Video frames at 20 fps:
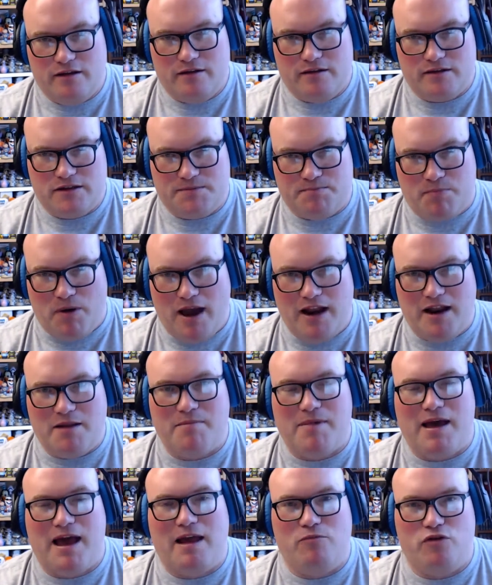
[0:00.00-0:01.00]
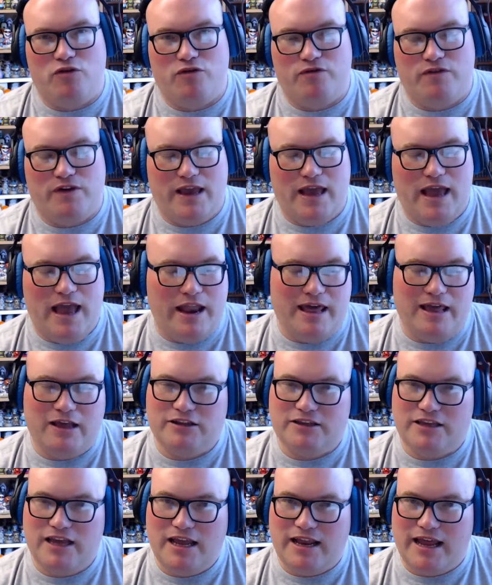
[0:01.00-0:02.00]
Spider-Man movie, and
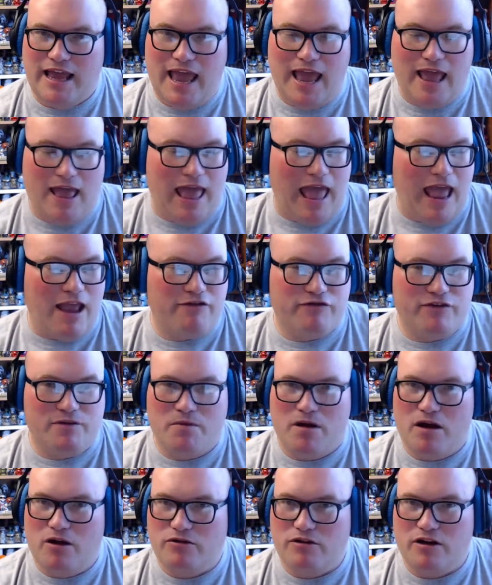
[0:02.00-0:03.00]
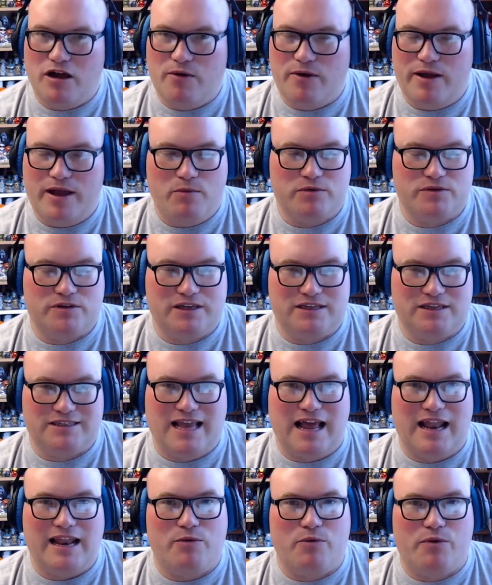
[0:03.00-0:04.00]
it did hit every moment. No, it was
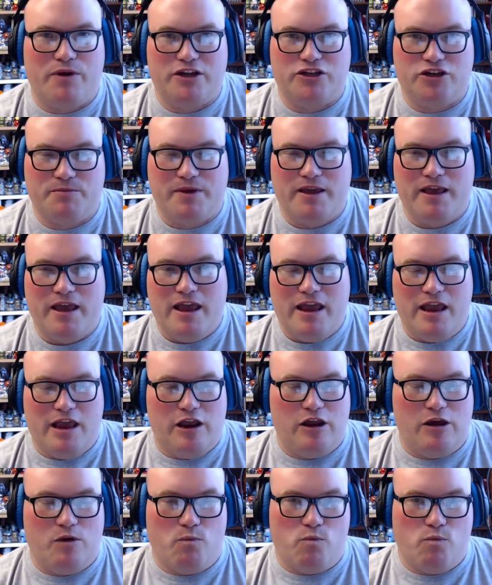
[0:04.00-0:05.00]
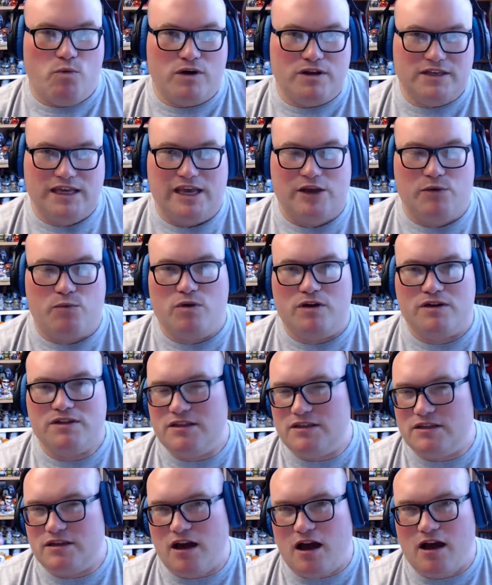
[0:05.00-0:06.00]
exactly what it should be. You know, he
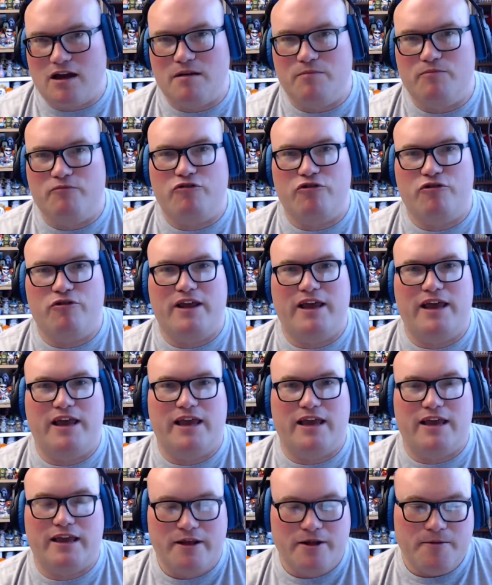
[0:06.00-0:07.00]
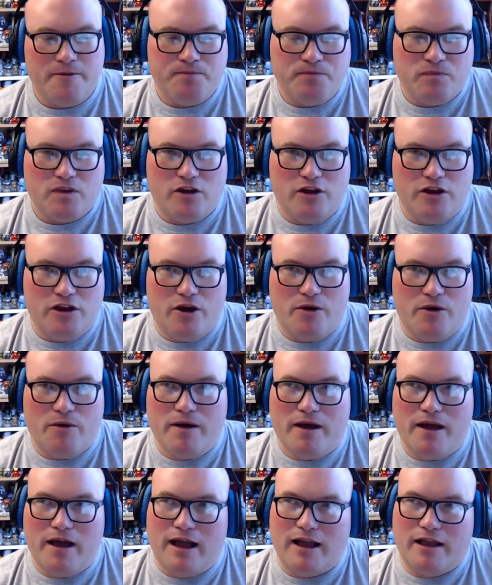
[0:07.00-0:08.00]
wasn't dark and brooding. You know,
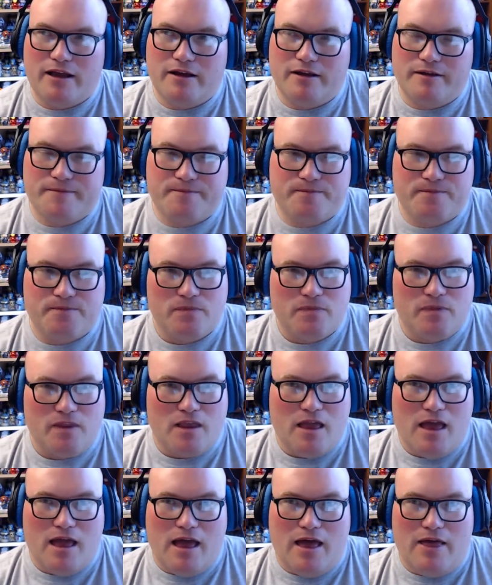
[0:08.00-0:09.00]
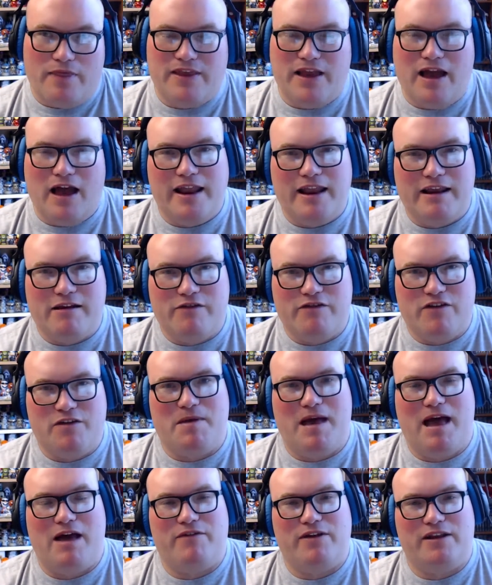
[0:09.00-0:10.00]
the idea of
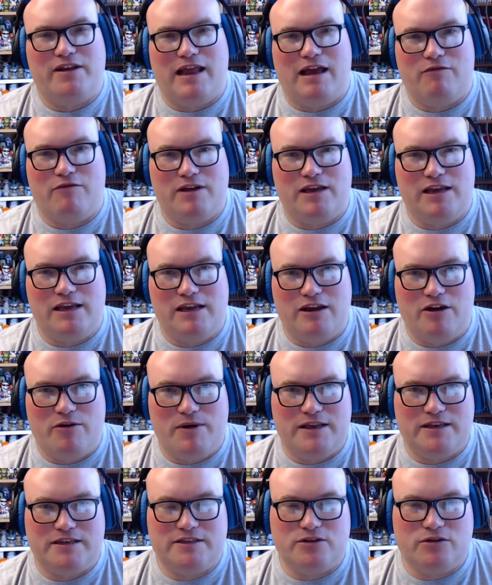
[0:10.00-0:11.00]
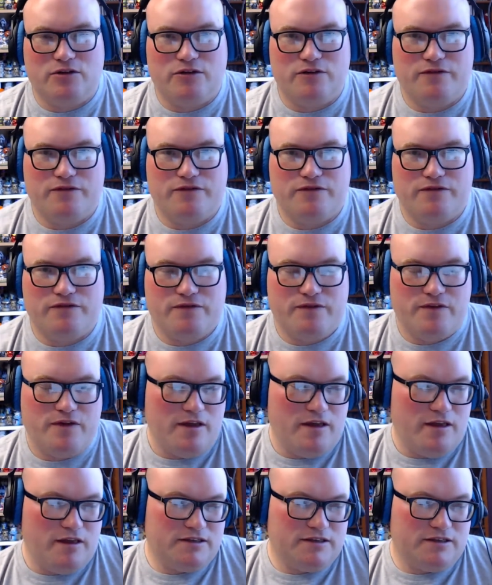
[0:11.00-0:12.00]
him having that, you know, his sort of
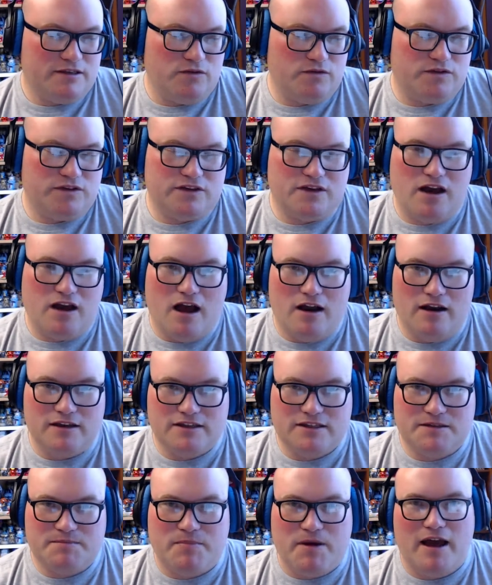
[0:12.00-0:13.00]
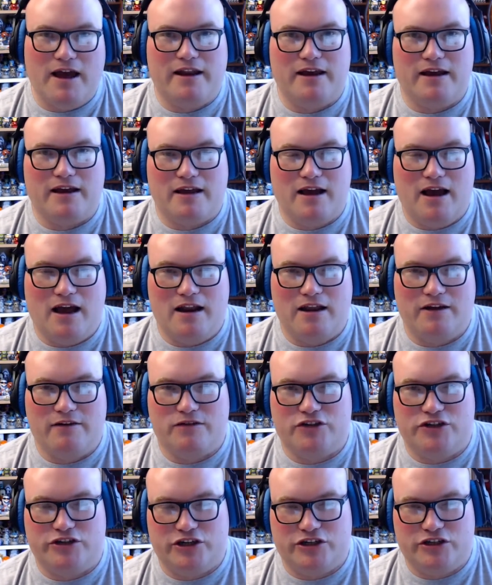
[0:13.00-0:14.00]
Scarlet Spider kind
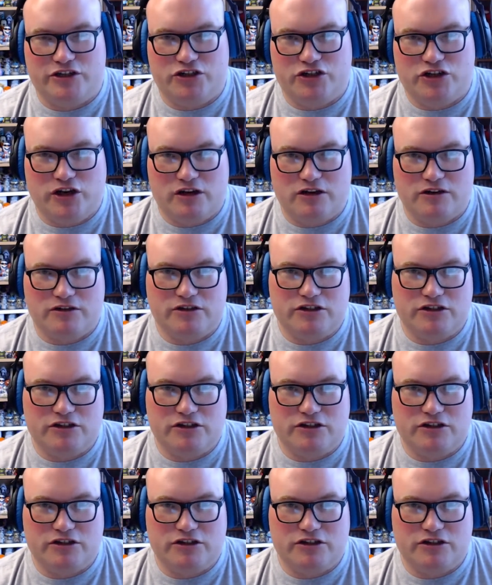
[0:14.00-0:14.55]
of, you